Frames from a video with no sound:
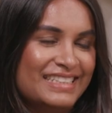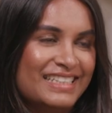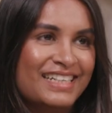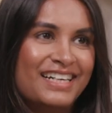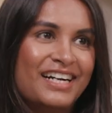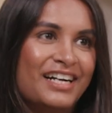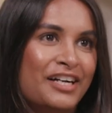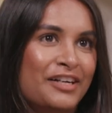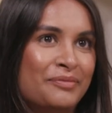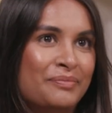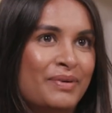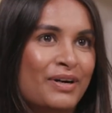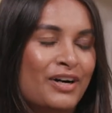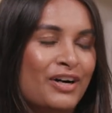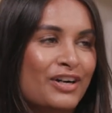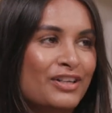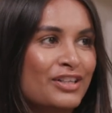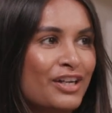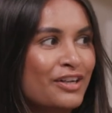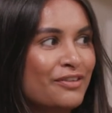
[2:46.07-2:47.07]
I
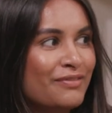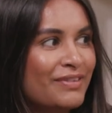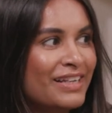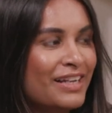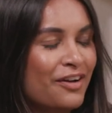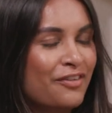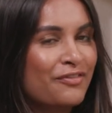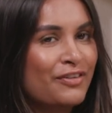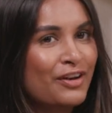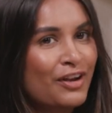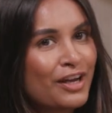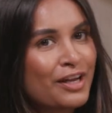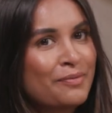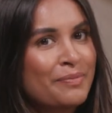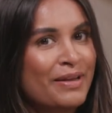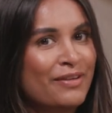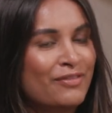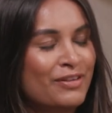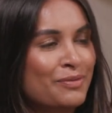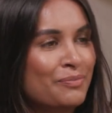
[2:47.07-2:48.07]
feel like a
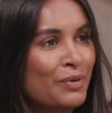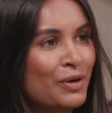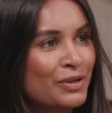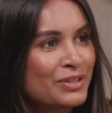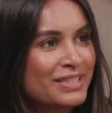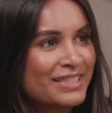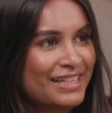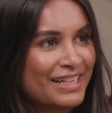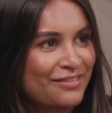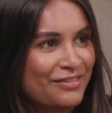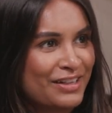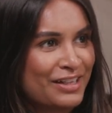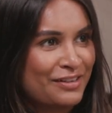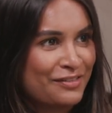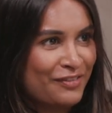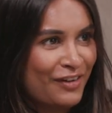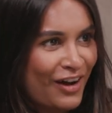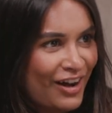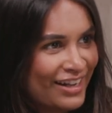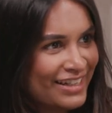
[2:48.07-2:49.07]
bit of an imposter giving
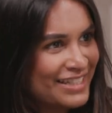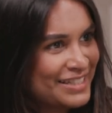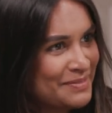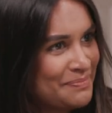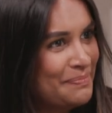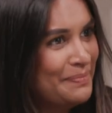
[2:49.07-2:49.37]
advice,